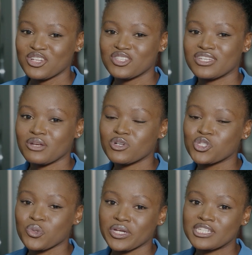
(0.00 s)
Today we're
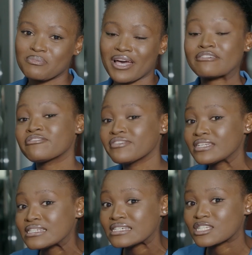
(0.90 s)
joined by
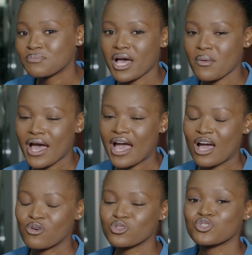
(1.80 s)
fitness
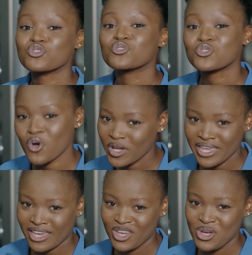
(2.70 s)
powerhouse
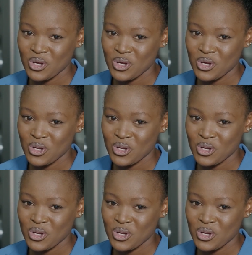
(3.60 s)
Zonke,